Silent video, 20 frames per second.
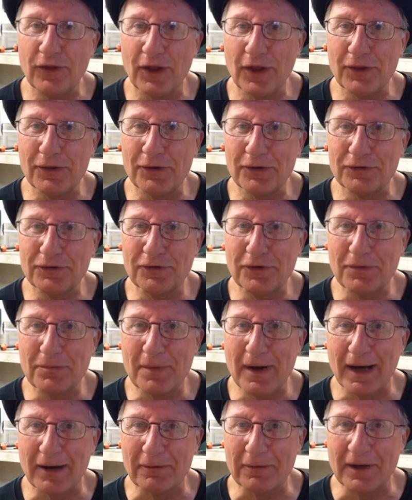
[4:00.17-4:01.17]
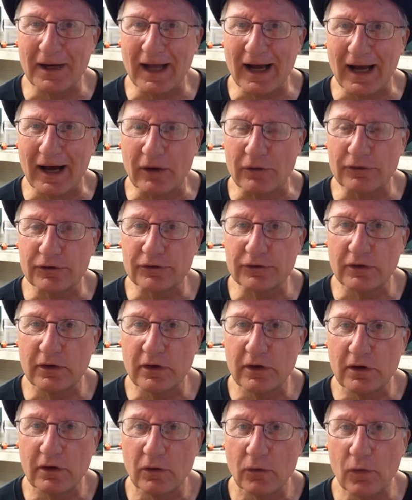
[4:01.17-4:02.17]
then there's the Mountain House.
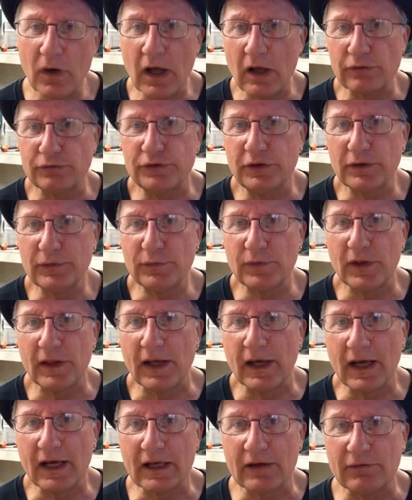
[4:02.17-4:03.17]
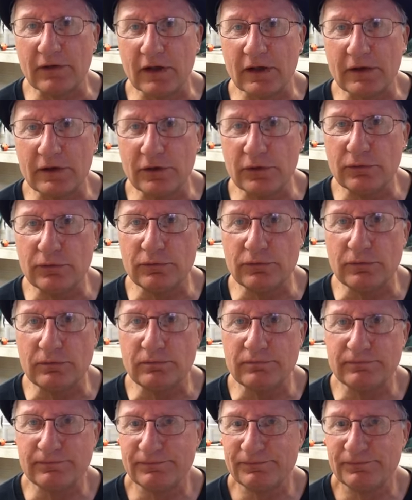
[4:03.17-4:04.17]
Well, just for the heck of it, you
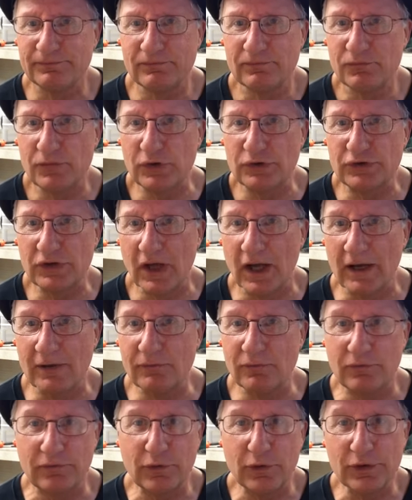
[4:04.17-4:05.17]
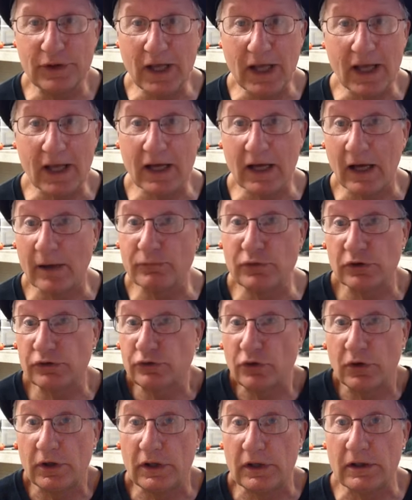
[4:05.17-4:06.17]
decide, for a day, I'm
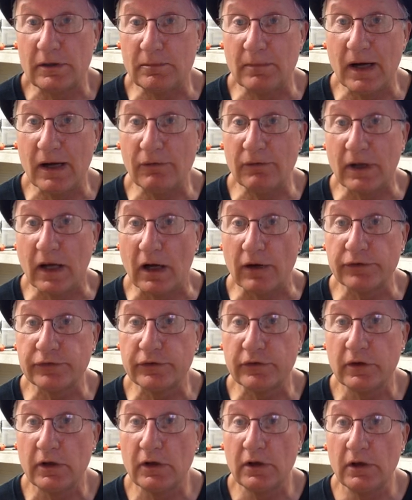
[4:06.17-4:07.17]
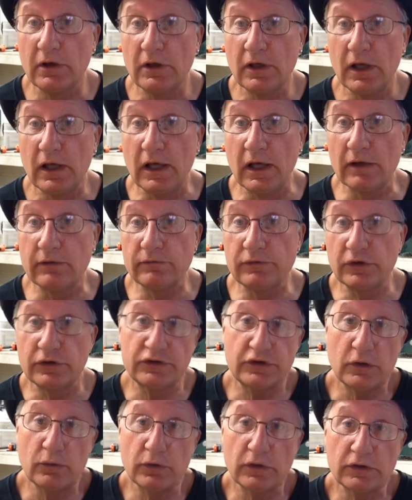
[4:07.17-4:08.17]
just going to eat Mountain House and
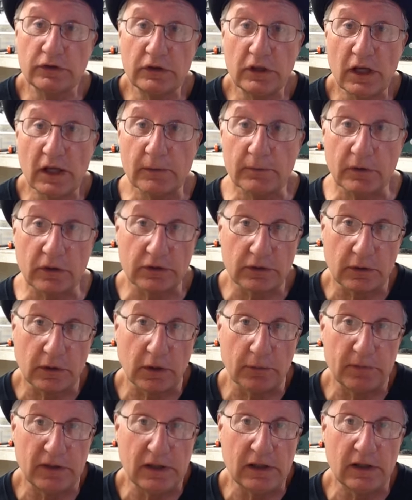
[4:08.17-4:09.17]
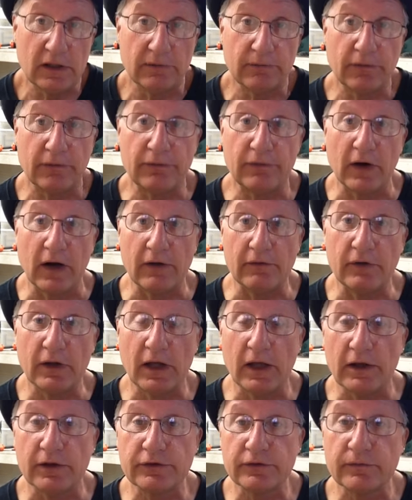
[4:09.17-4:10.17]
just see what it's like, because I'm going to be eating it for 5
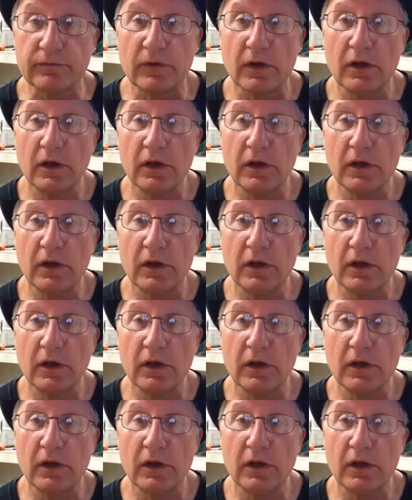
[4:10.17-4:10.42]
days.